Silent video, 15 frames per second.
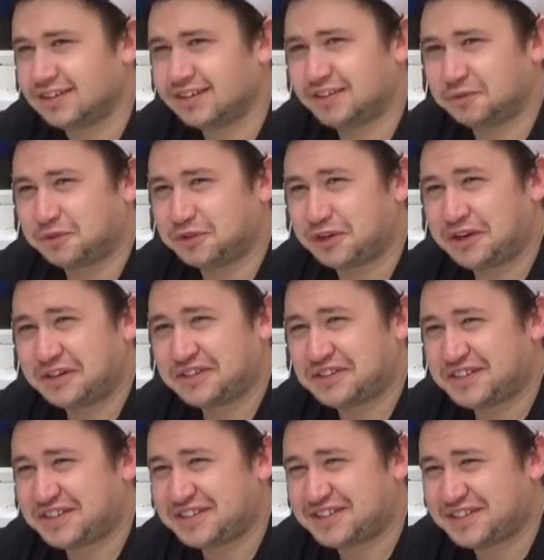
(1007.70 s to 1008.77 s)
I'm trying to
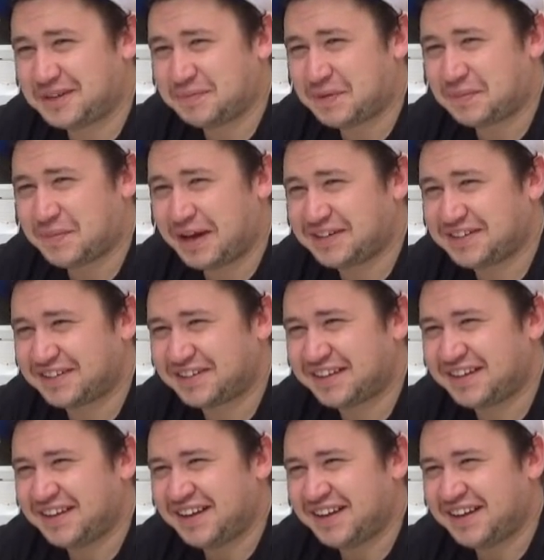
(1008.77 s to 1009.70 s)
say this diplomatic.